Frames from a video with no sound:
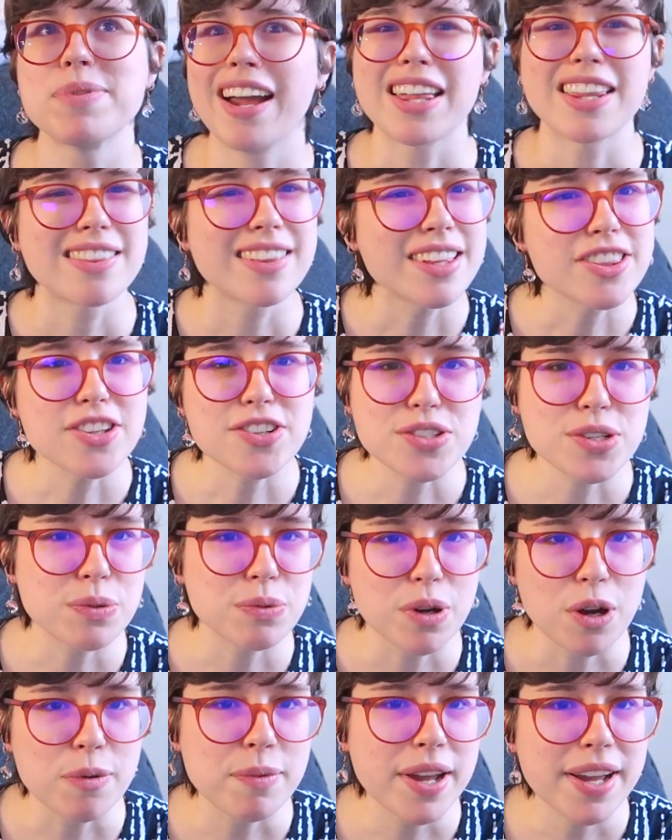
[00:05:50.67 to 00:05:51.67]
I think there's a
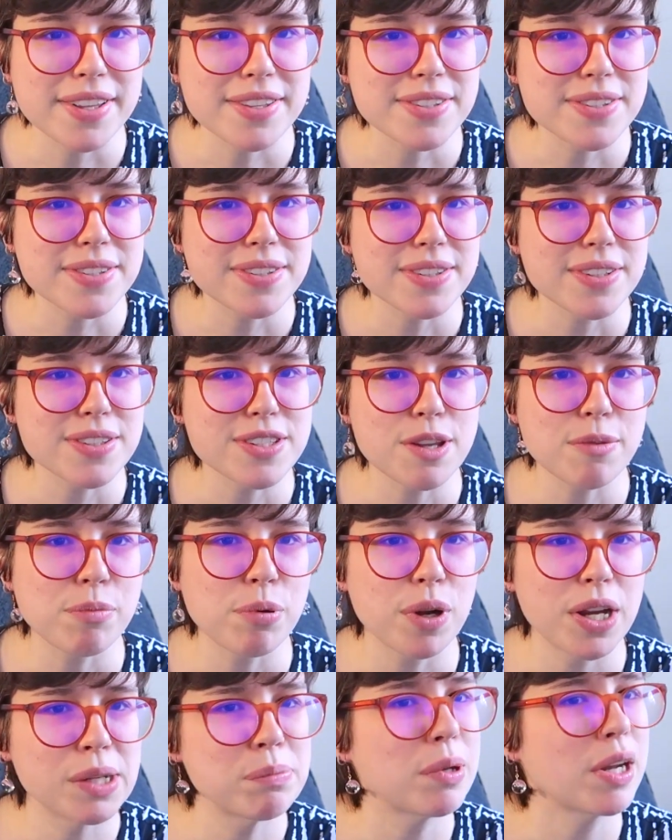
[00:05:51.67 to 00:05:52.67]
romance at some
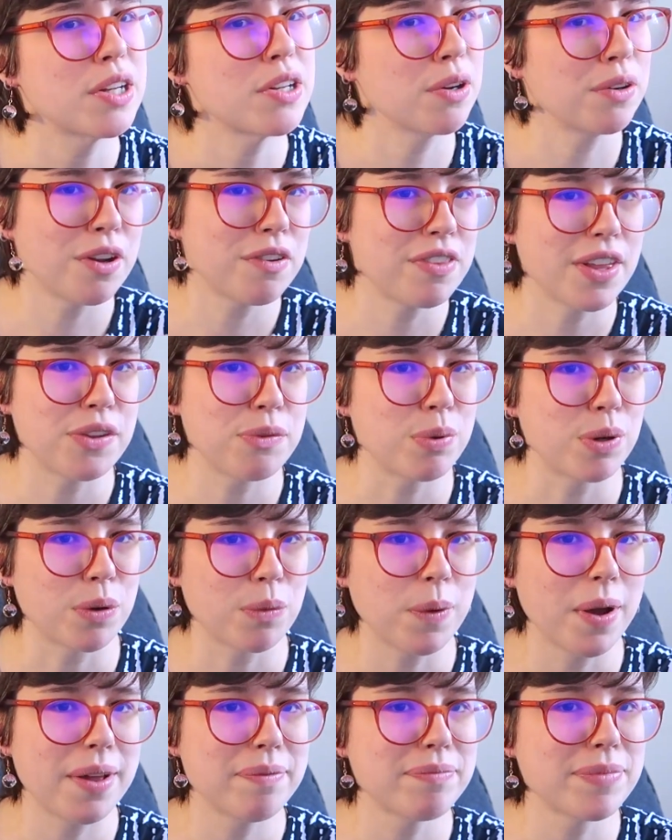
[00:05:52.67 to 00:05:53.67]
point, but I don't know if that's
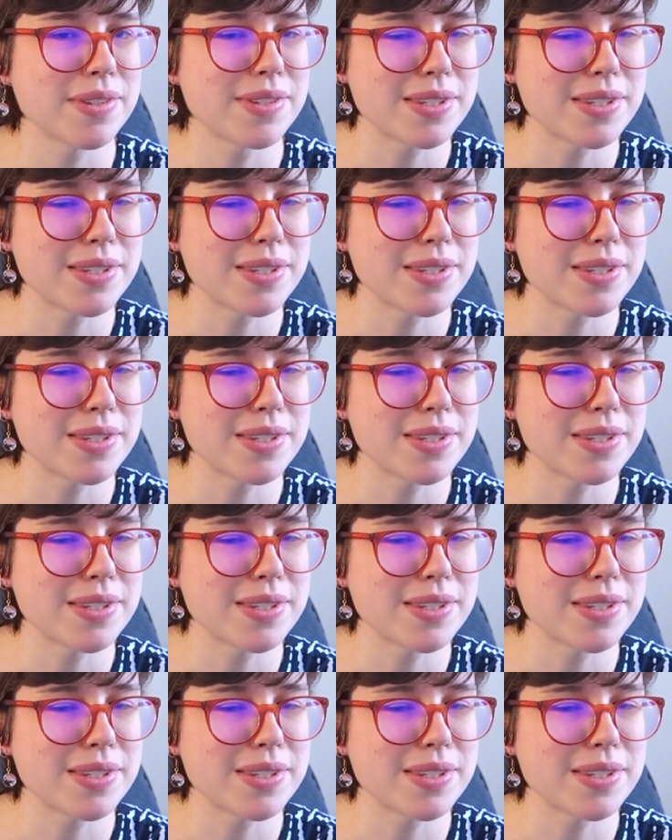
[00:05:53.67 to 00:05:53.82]
book 1,